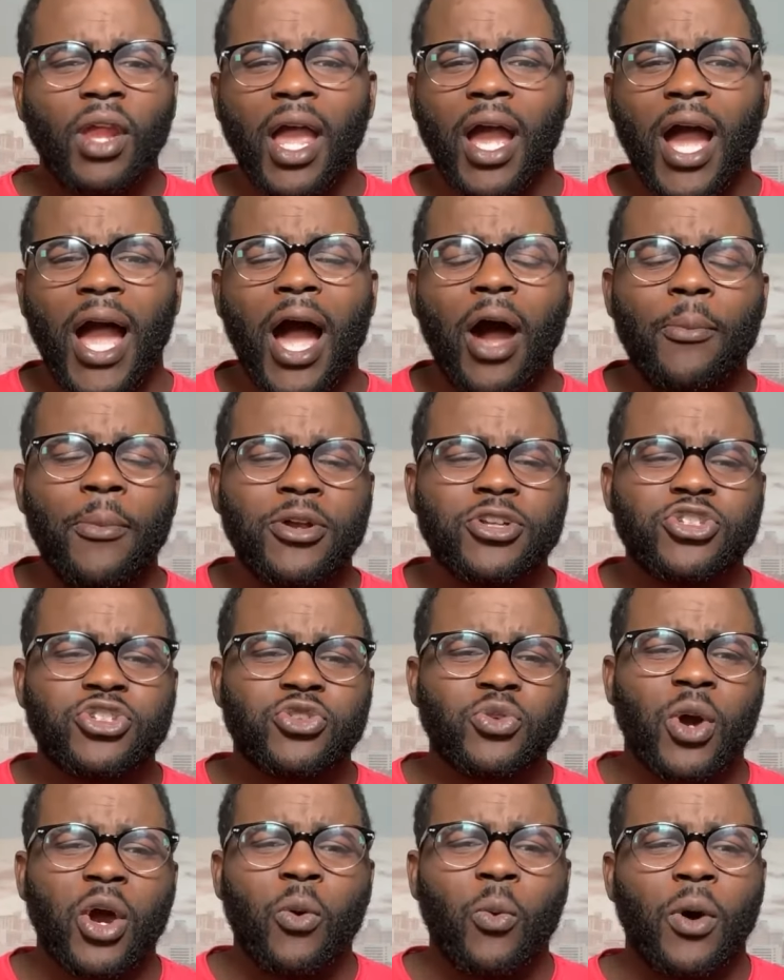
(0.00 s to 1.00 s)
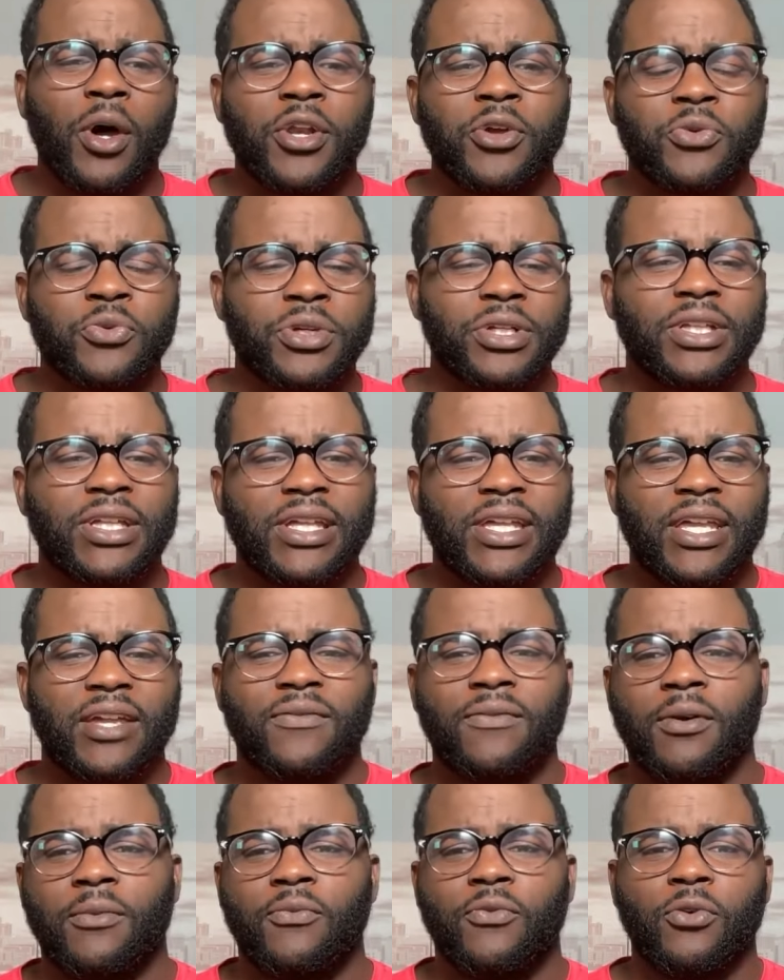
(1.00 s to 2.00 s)
how much do I want to really
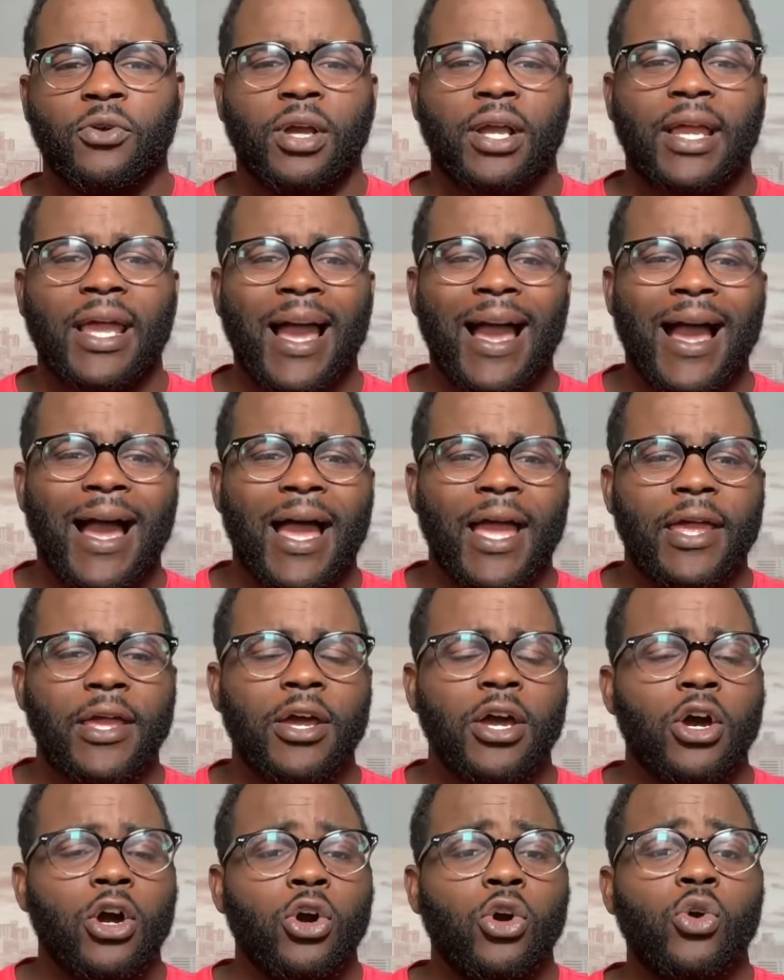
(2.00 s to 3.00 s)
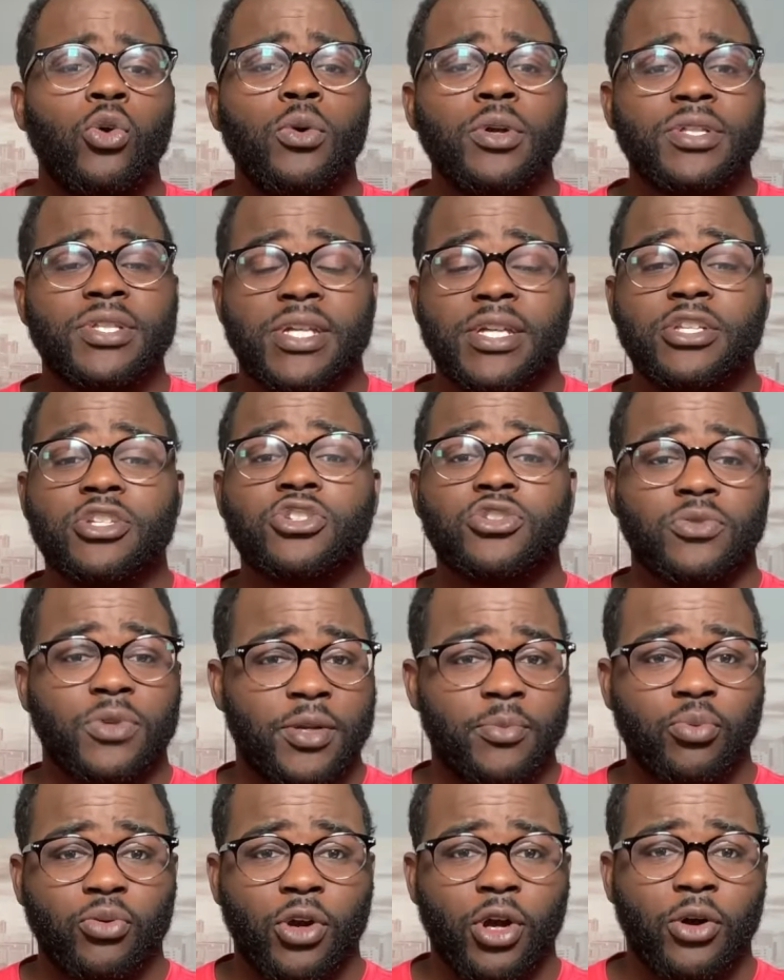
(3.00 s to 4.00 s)
give up for a guy who is injury
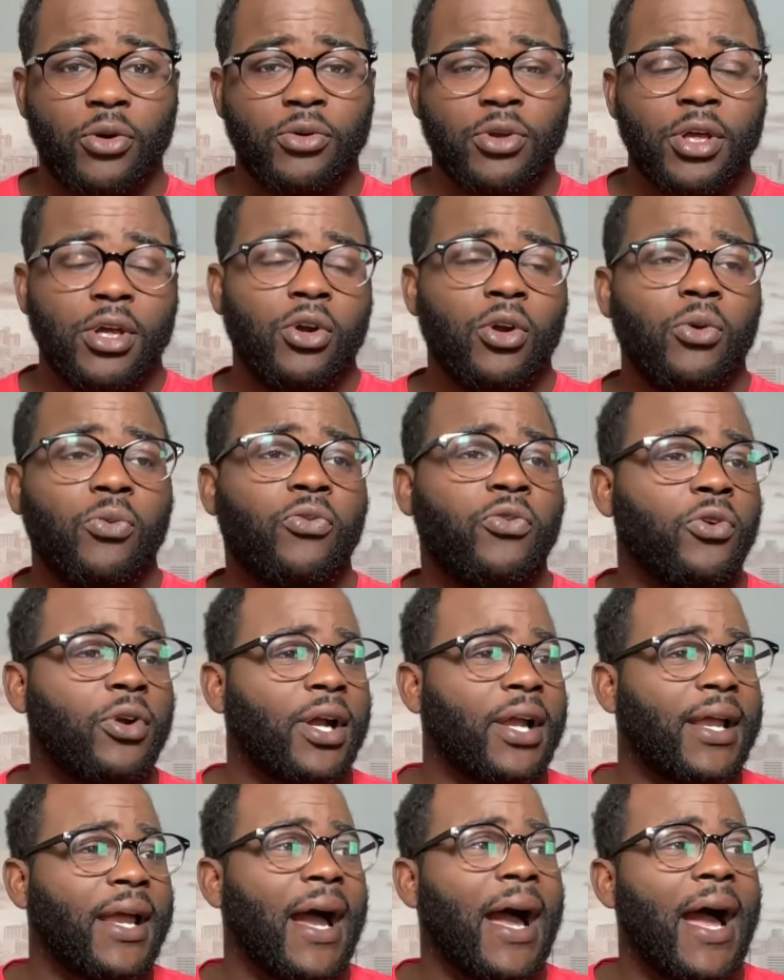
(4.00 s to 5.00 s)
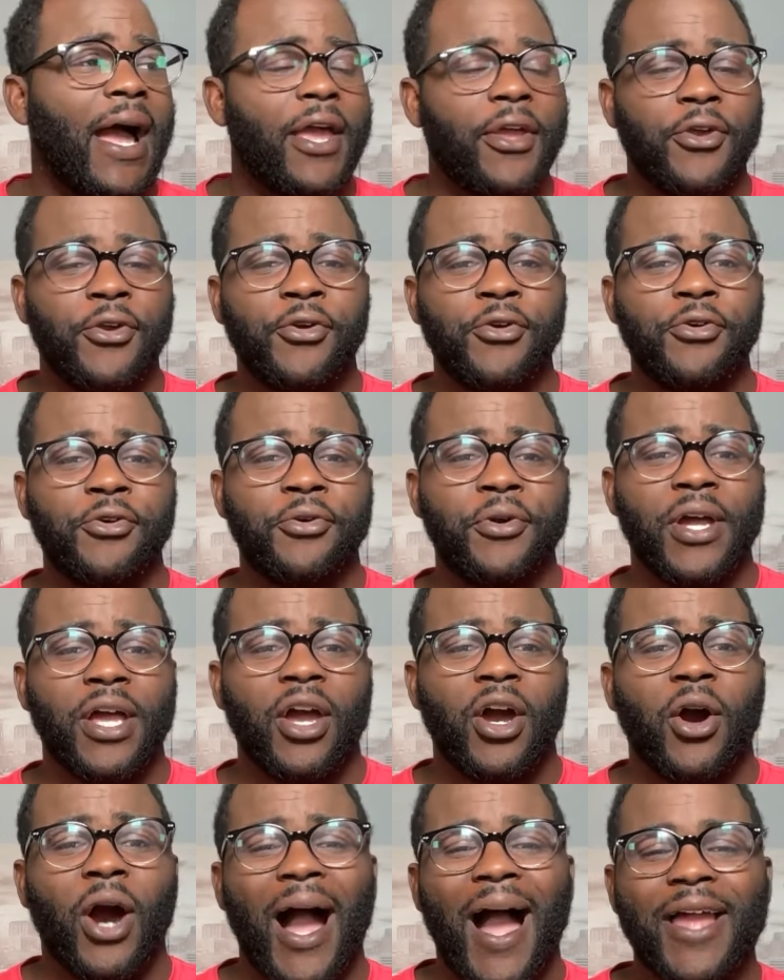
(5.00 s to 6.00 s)
prone, for a guy who
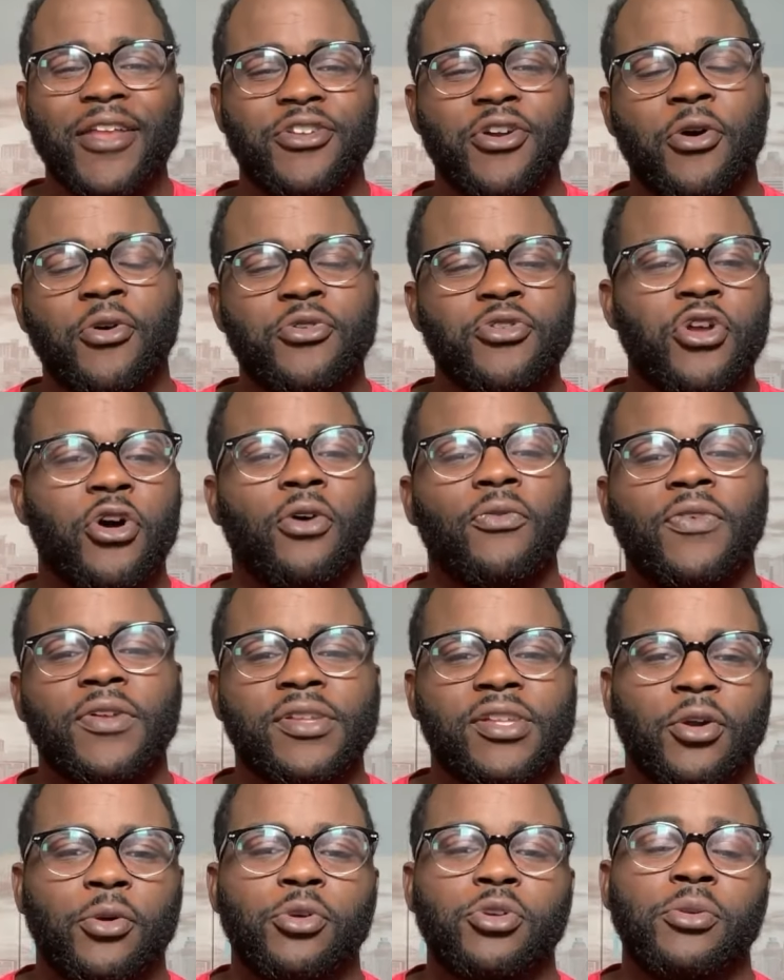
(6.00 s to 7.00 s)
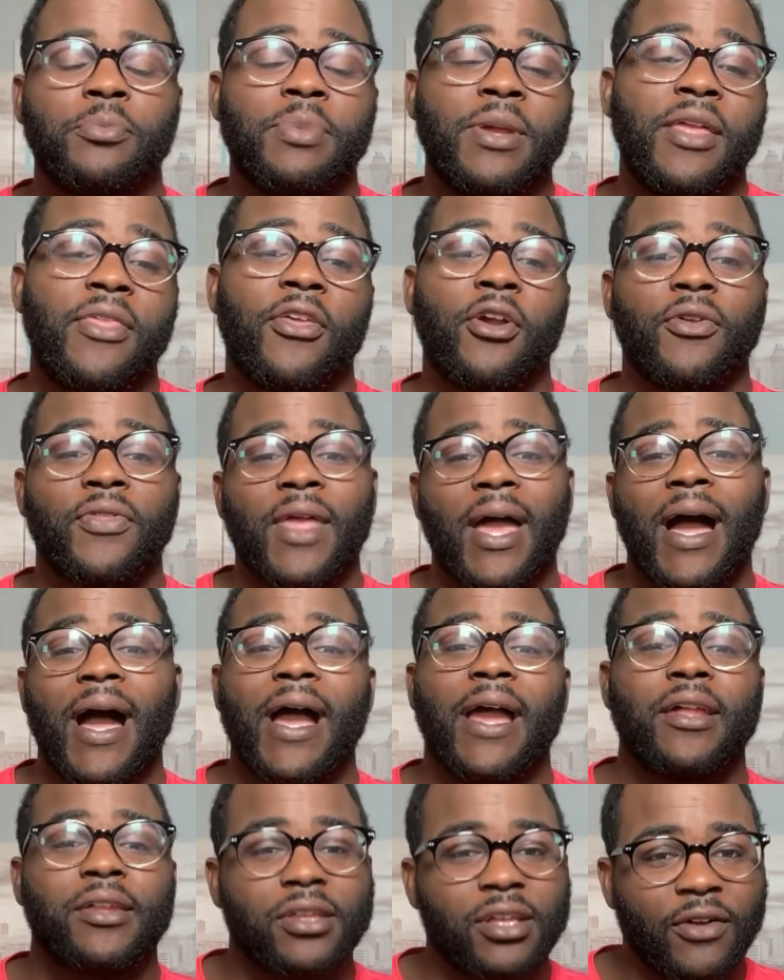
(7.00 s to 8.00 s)
I don't know if he's going to be there in the
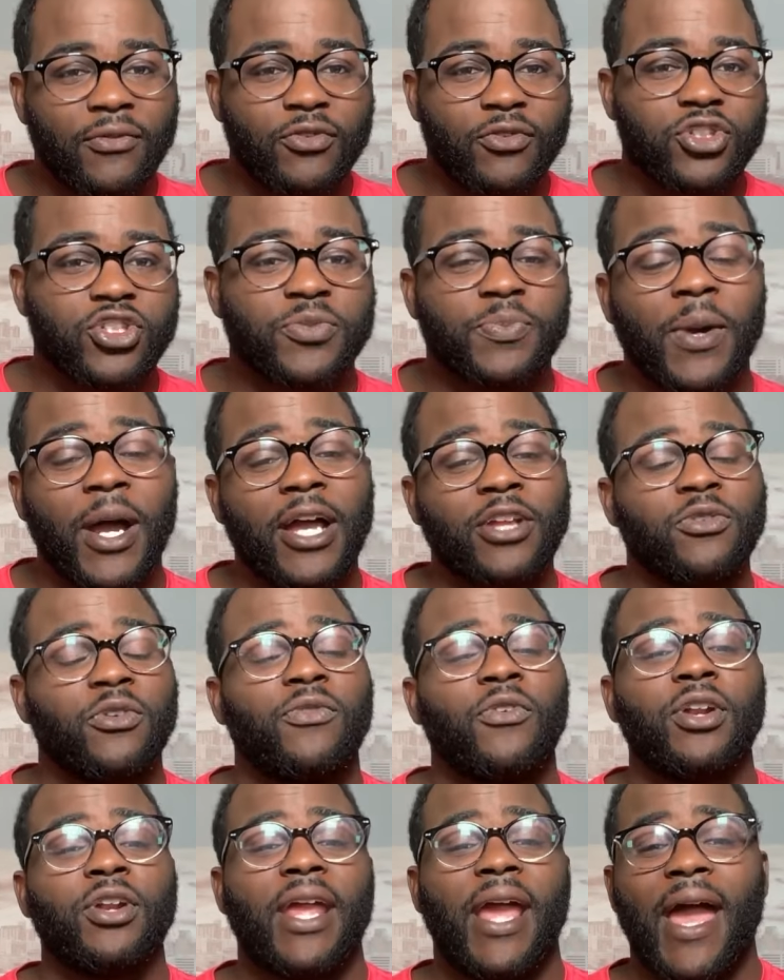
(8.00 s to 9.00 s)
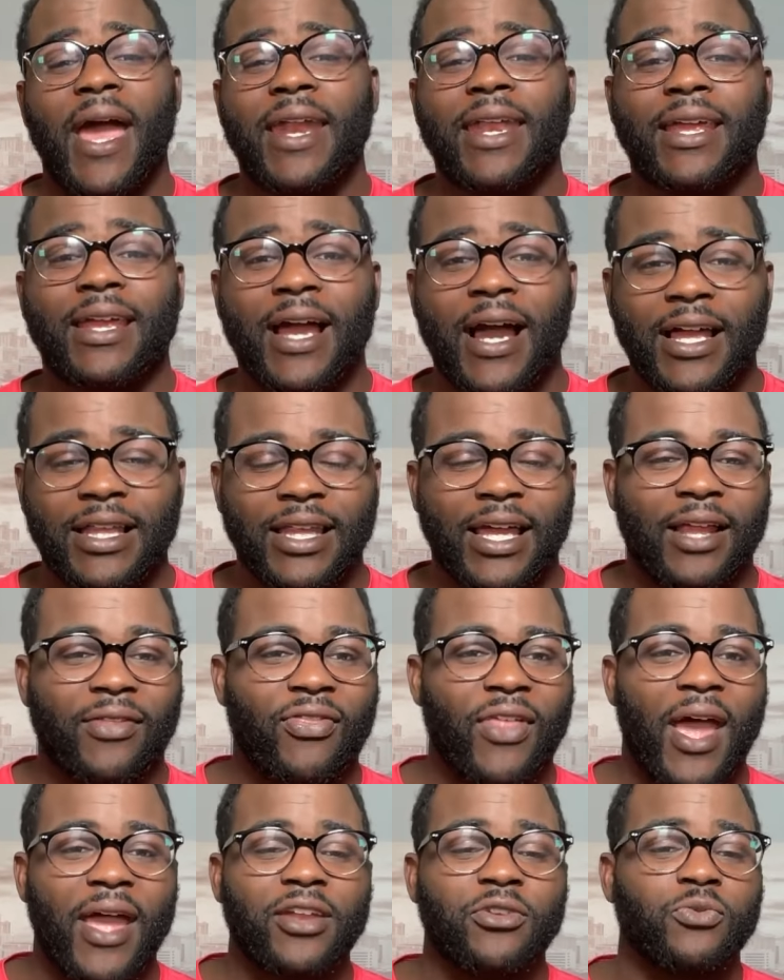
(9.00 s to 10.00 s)
highest leverage spots? We've already had a guy like
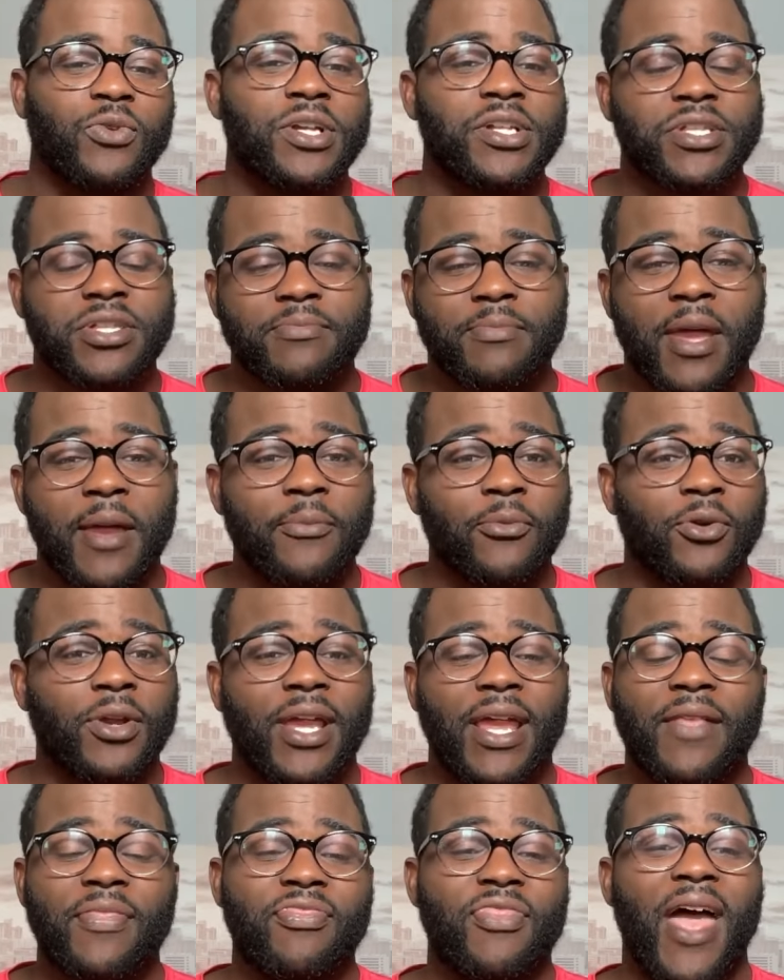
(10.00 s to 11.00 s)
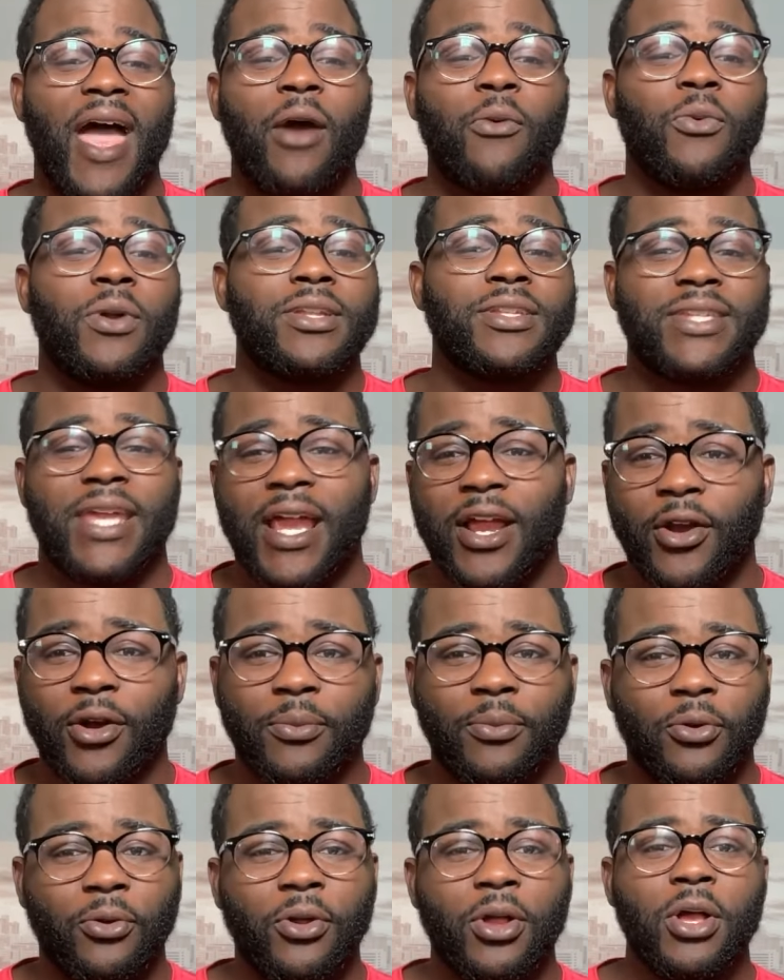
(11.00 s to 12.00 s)
that in recent memory, and that went
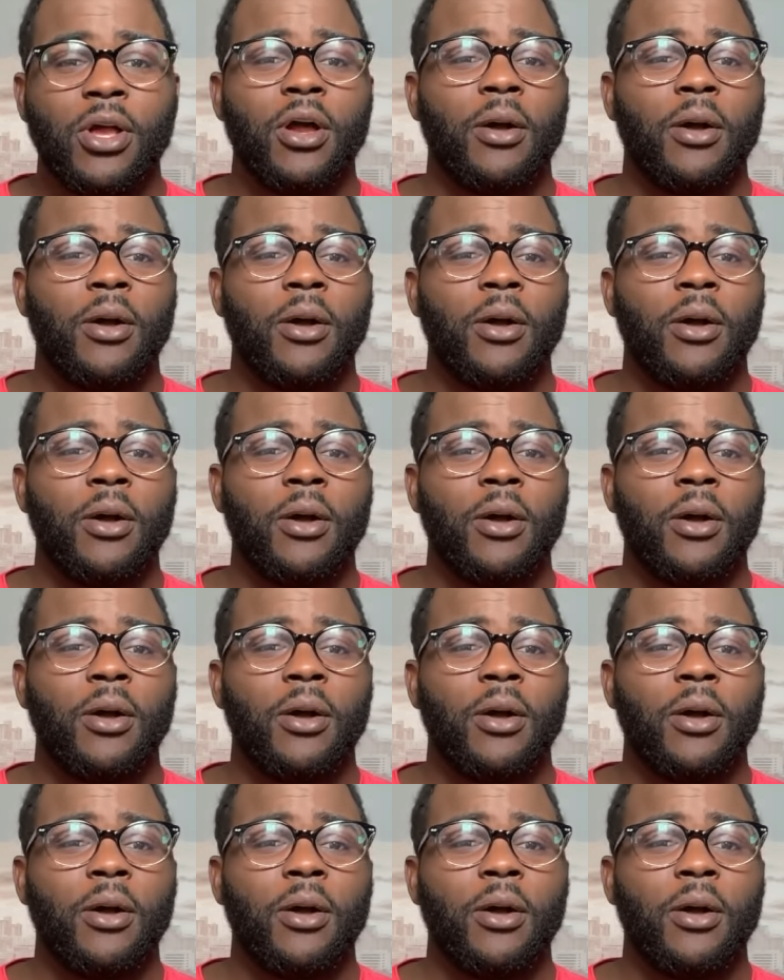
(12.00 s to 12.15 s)
terrible.